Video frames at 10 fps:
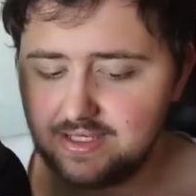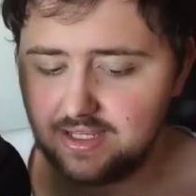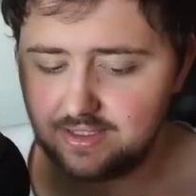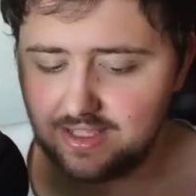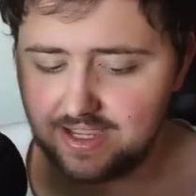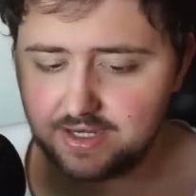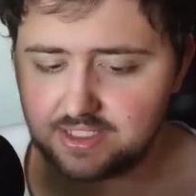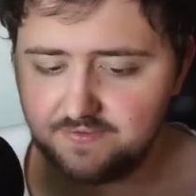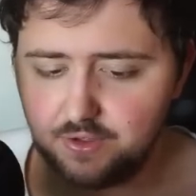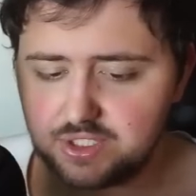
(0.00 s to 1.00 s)
that kind of
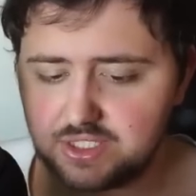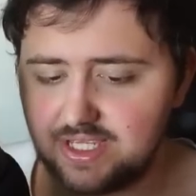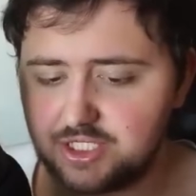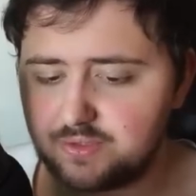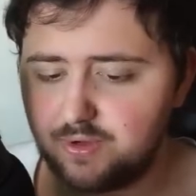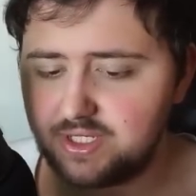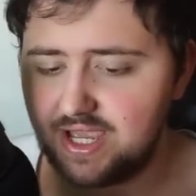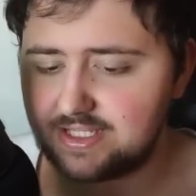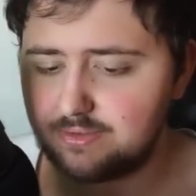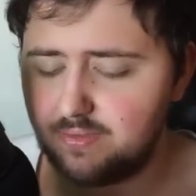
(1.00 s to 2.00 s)
stuff. He also says, just want to
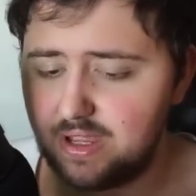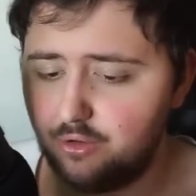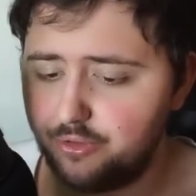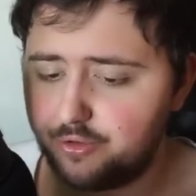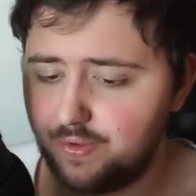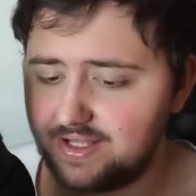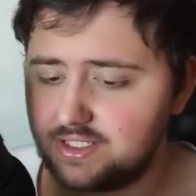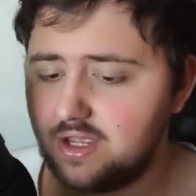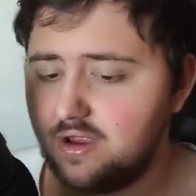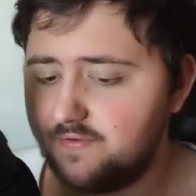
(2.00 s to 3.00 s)
add some of my old threads
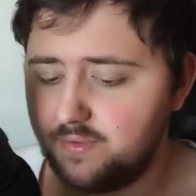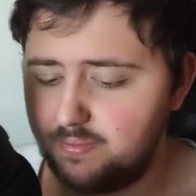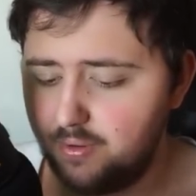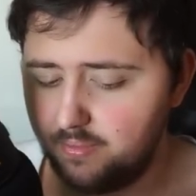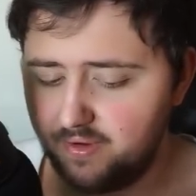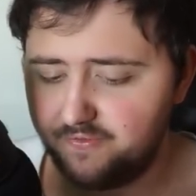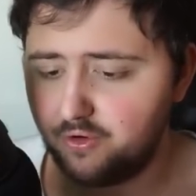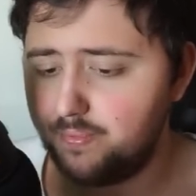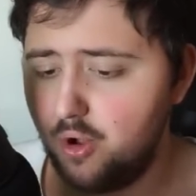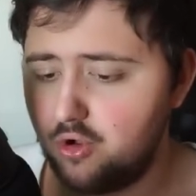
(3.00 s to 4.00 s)
from the before
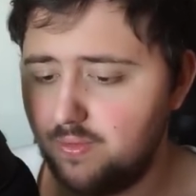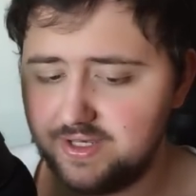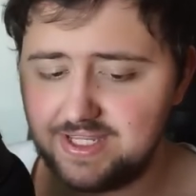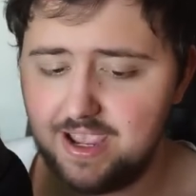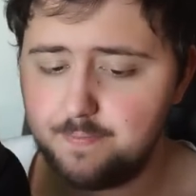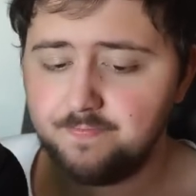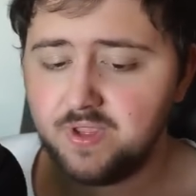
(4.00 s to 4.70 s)
Pokemon Day